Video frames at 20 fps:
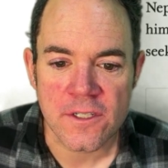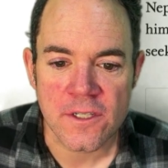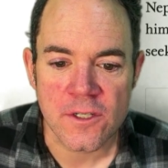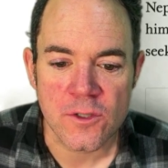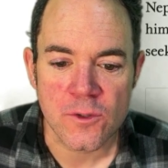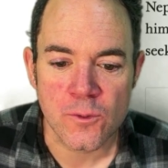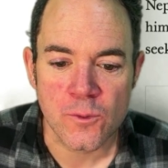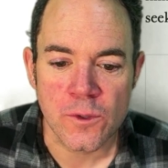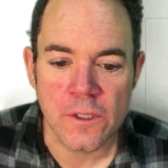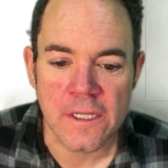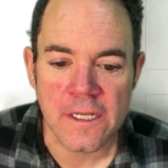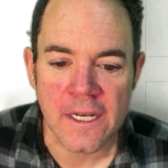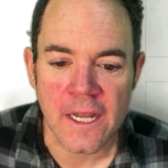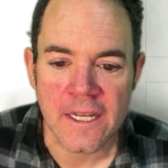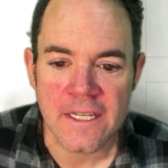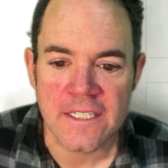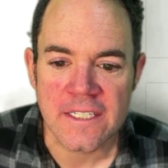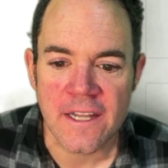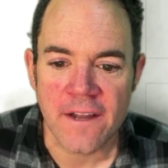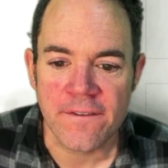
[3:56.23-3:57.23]
this really
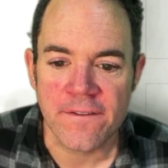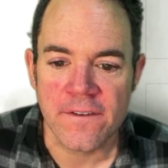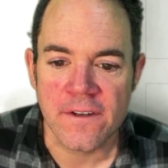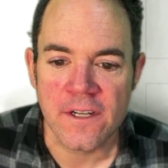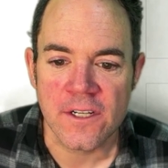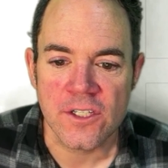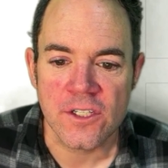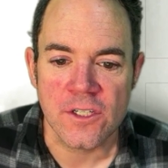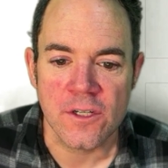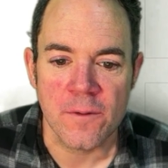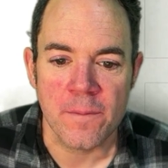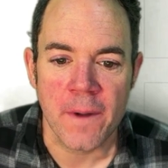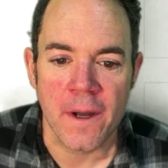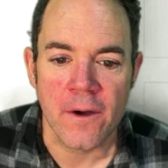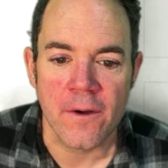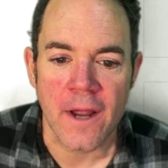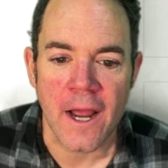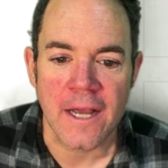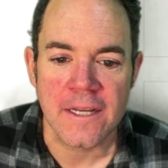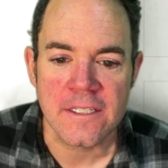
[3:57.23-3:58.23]
nice definition
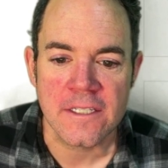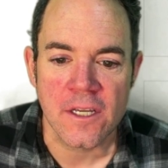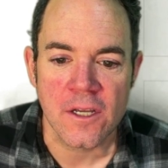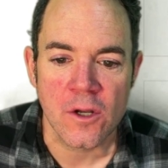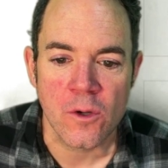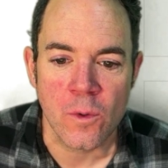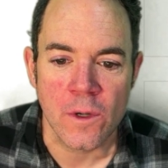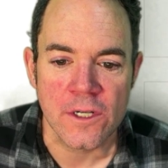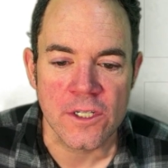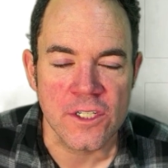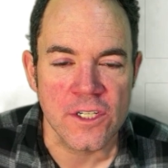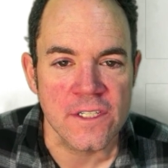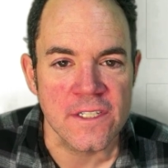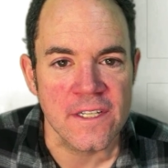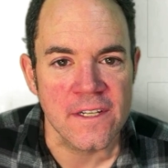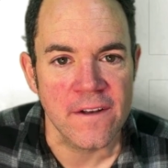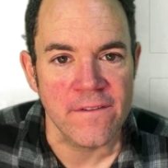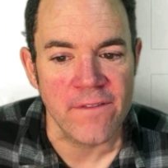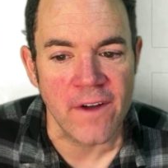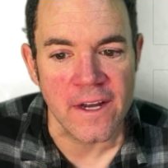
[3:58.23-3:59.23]
about asking questions
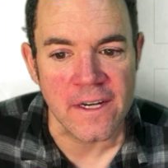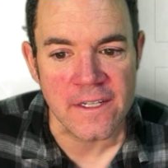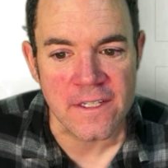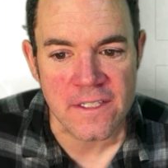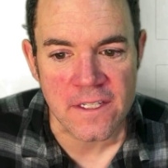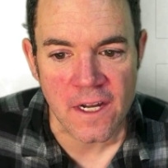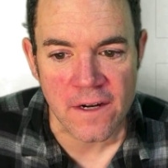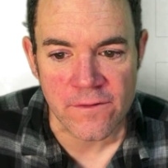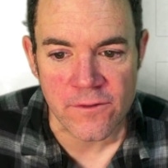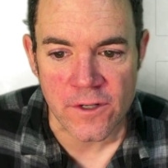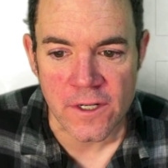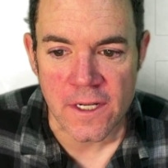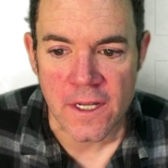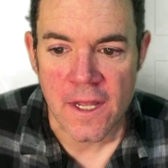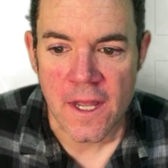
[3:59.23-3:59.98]
that invite discovery.